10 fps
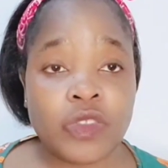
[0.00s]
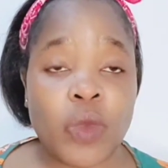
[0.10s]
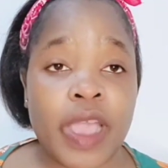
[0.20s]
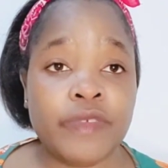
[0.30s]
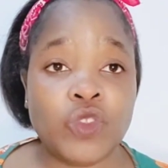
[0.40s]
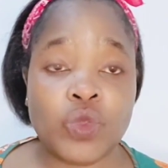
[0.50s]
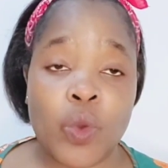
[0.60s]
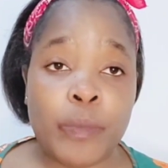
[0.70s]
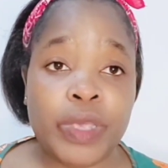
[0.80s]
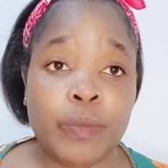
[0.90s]
wife
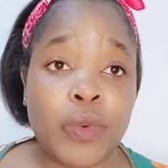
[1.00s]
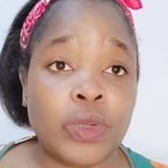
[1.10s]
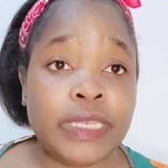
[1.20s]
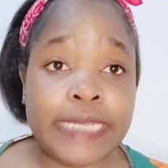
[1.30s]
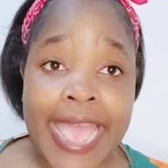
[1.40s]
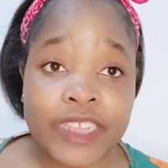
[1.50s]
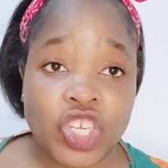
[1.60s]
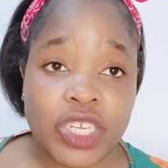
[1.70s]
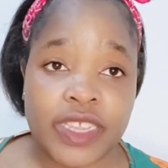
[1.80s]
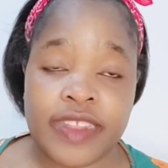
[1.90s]
saw people
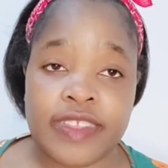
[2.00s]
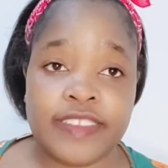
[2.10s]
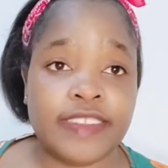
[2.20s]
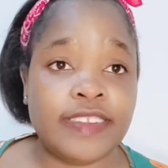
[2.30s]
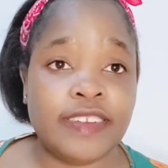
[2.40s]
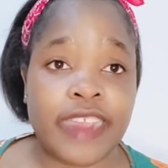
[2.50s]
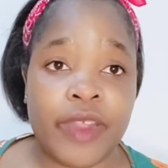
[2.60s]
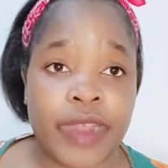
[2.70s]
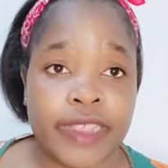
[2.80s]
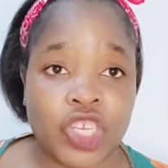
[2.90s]
dashing in a certain
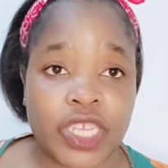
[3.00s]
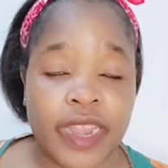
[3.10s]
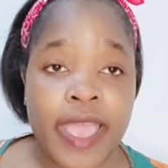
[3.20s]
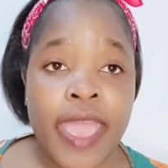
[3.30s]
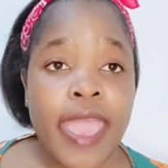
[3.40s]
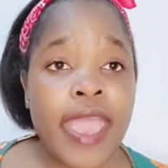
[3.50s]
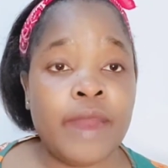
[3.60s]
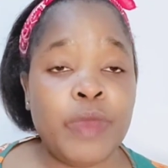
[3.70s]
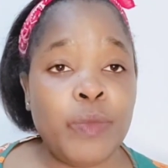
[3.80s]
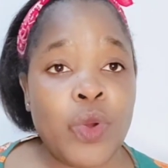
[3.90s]
direction,
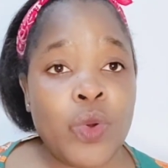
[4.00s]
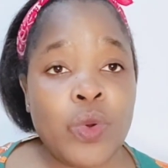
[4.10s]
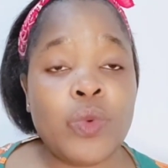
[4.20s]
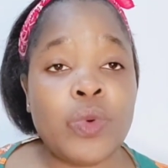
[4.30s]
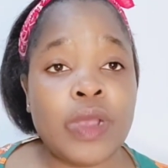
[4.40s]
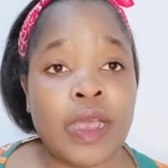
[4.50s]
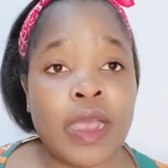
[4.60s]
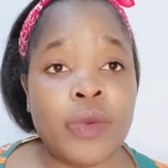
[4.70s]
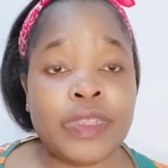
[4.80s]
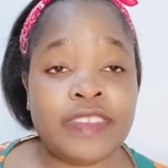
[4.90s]
and people
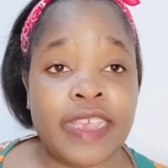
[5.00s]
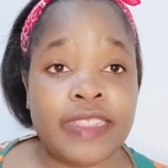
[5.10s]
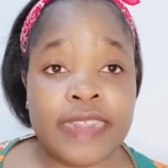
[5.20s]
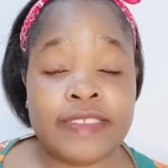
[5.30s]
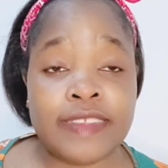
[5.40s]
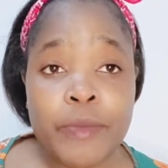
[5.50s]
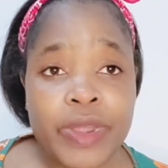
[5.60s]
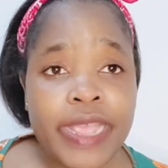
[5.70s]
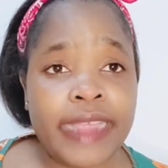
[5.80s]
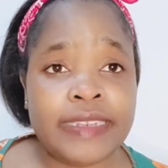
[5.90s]
were saying that
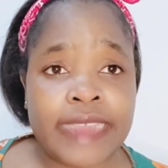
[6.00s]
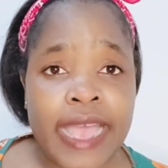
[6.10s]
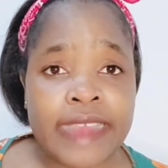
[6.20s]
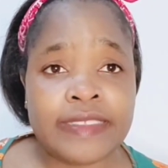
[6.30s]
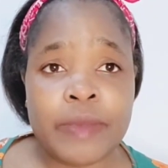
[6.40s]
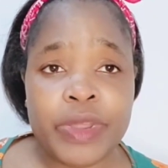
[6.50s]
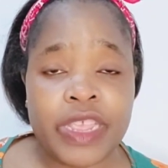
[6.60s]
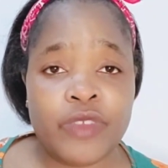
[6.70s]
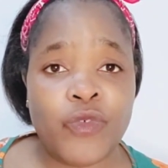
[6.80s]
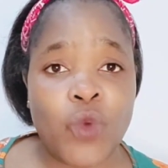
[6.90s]
somebody had died, somebody
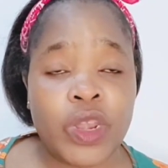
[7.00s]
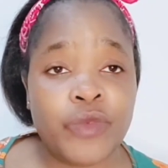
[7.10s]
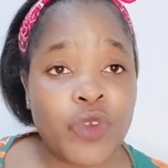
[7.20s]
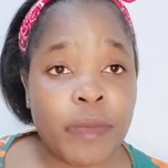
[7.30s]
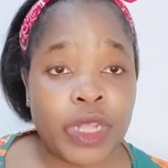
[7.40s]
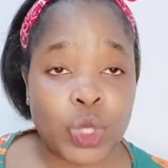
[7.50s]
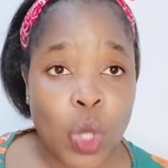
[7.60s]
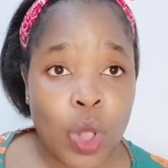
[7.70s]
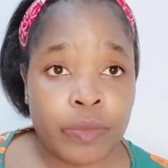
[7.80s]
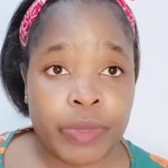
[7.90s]
had fallen from a
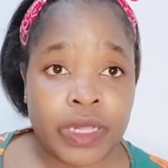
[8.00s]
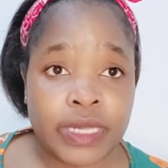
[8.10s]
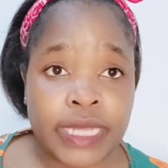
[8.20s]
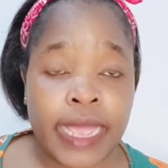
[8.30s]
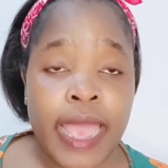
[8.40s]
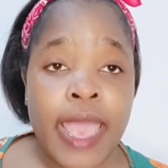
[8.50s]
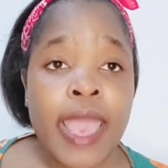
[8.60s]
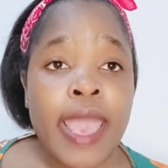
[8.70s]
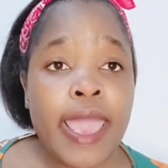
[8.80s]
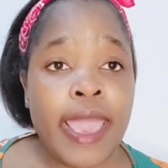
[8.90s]
tall building,
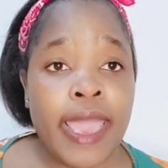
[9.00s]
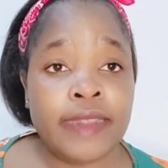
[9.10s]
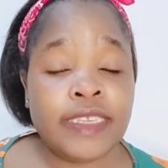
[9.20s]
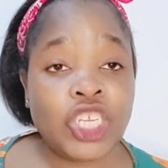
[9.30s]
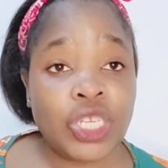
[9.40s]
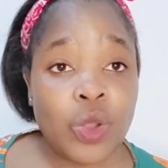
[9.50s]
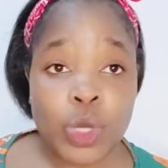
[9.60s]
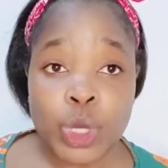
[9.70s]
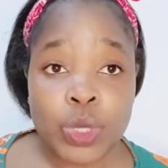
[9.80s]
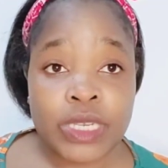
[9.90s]
and she
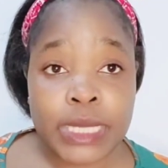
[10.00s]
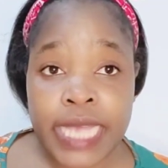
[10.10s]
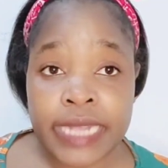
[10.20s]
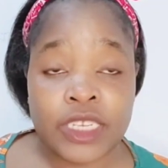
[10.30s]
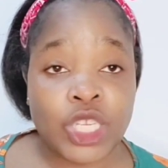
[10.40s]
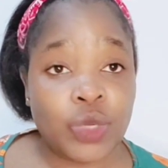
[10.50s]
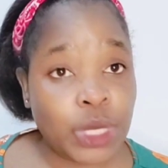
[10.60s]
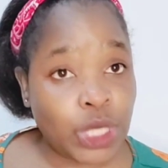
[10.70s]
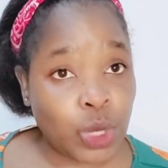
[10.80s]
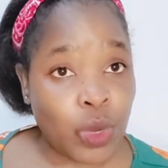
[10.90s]
also decided she
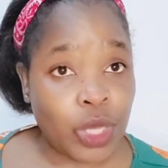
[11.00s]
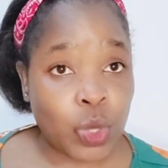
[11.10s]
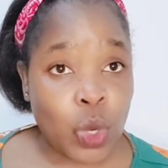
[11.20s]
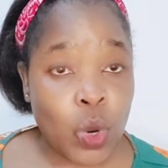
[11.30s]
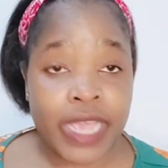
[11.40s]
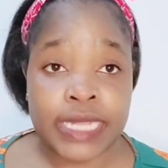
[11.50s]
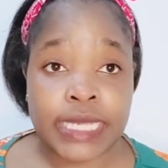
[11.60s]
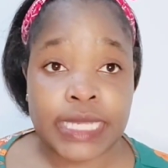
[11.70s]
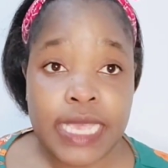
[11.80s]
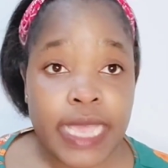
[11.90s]
was just going to go and
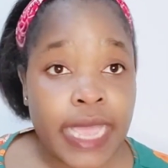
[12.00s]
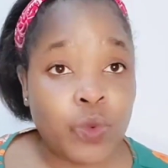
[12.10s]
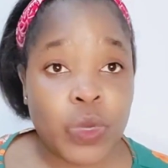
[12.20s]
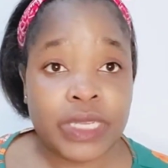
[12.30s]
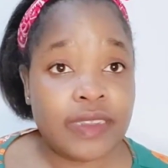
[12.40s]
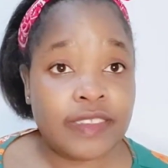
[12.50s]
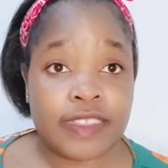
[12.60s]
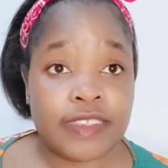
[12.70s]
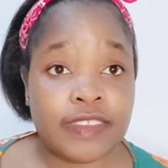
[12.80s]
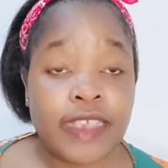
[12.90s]
see and witness
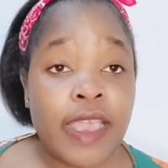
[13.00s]
this